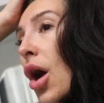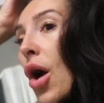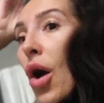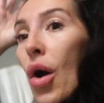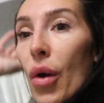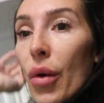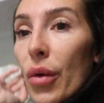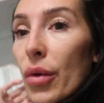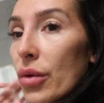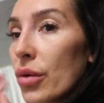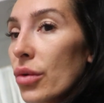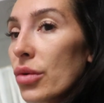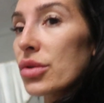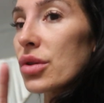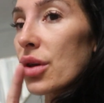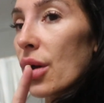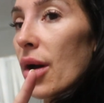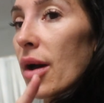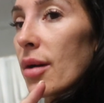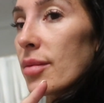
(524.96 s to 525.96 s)
Oh,
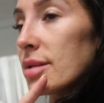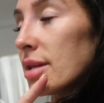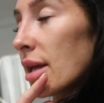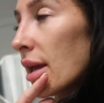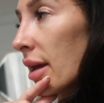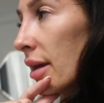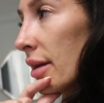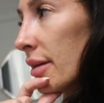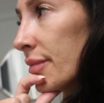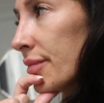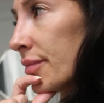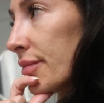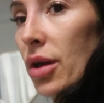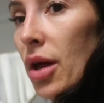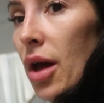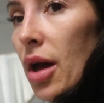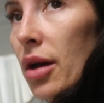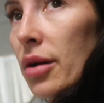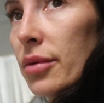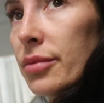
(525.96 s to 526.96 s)
also update.
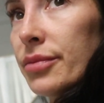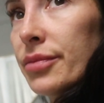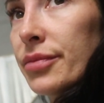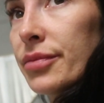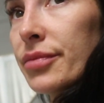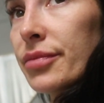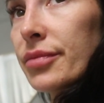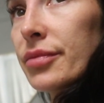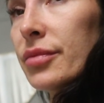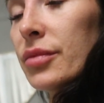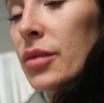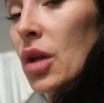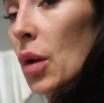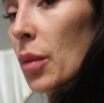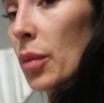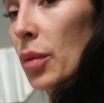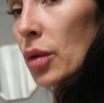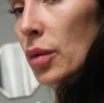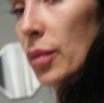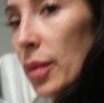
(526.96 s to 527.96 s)
Um,
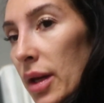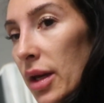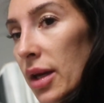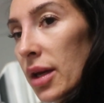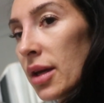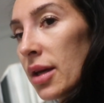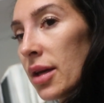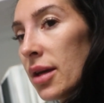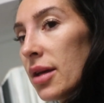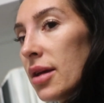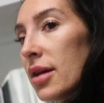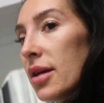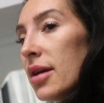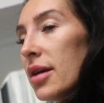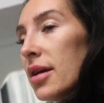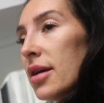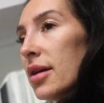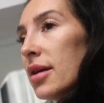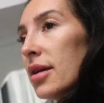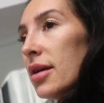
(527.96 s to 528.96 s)
no booby.
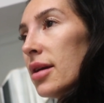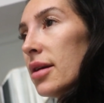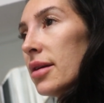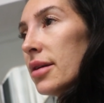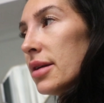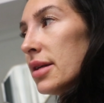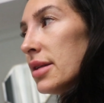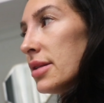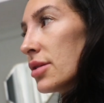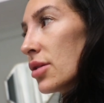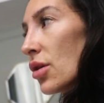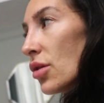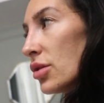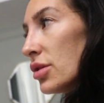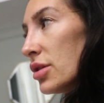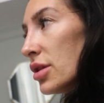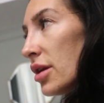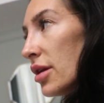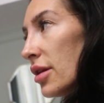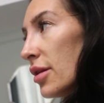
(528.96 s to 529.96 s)
It's
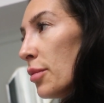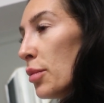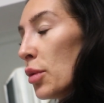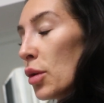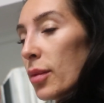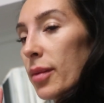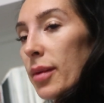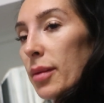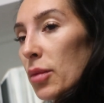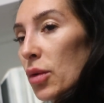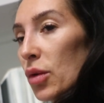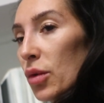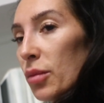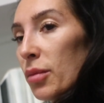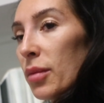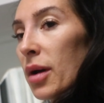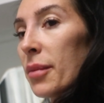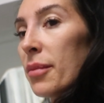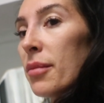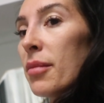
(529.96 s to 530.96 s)
gone to the booby
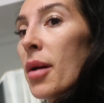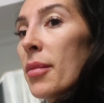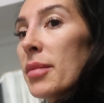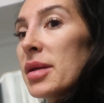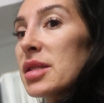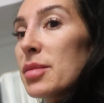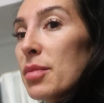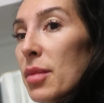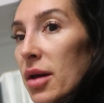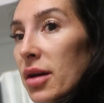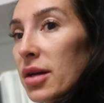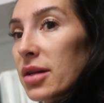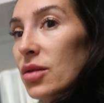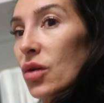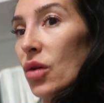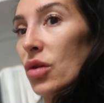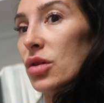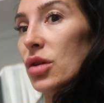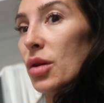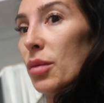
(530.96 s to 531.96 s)
moon. My mummy's milk has
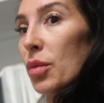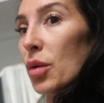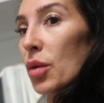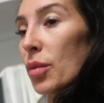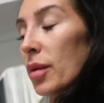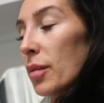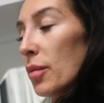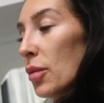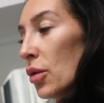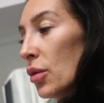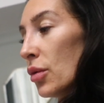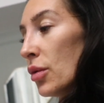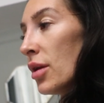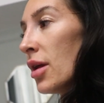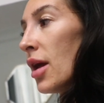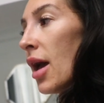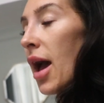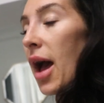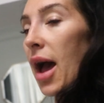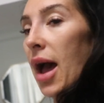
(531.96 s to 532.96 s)
gone to the booby
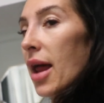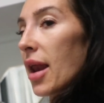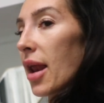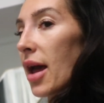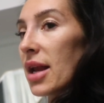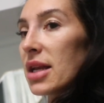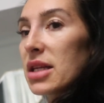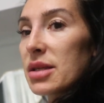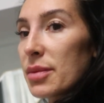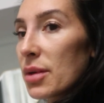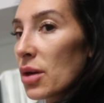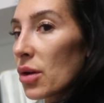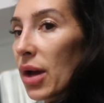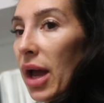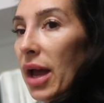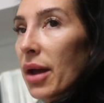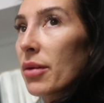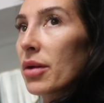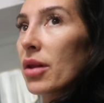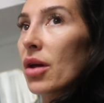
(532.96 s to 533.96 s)
moon. And I just been
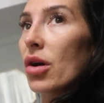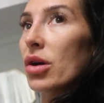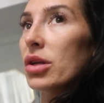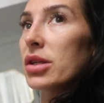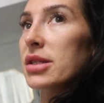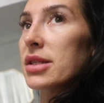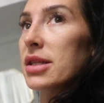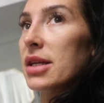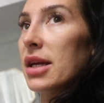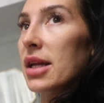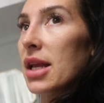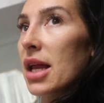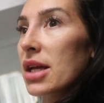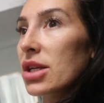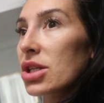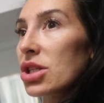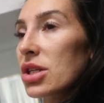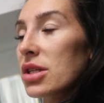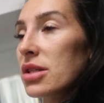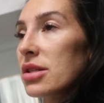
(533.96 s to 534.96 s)
okay with it, honestly.
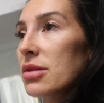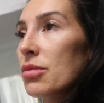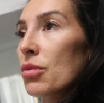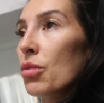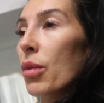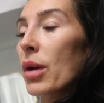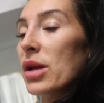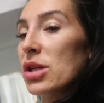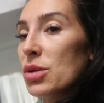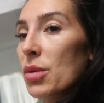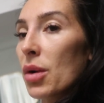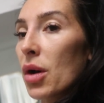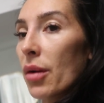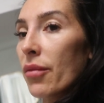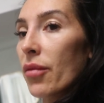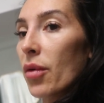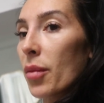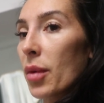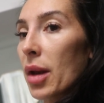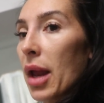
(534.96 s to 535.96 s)
Like, she, when she woke
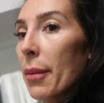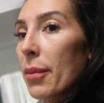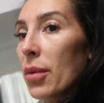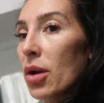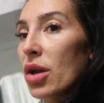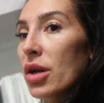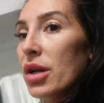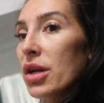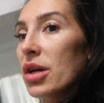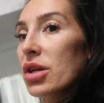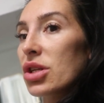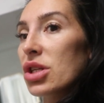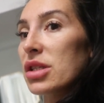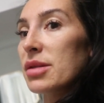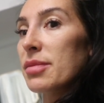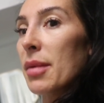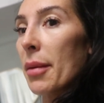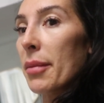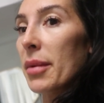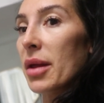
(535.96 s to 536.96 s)
up from a nap earlier, she
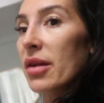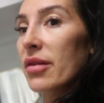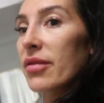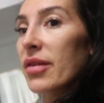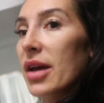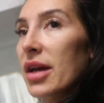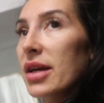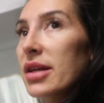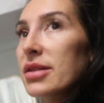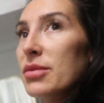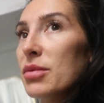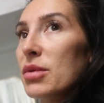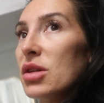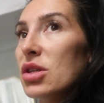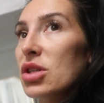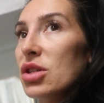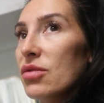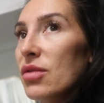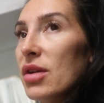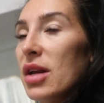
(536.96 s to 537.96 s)
smacked me in the face
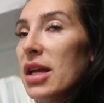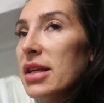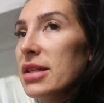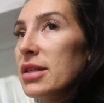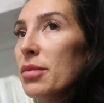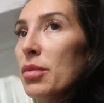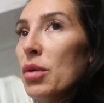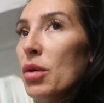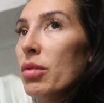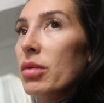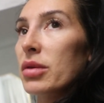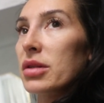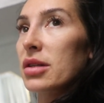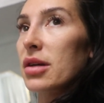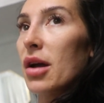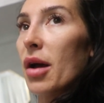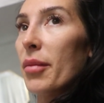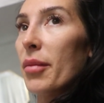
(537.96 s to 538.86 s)
when she realised the boob wasn't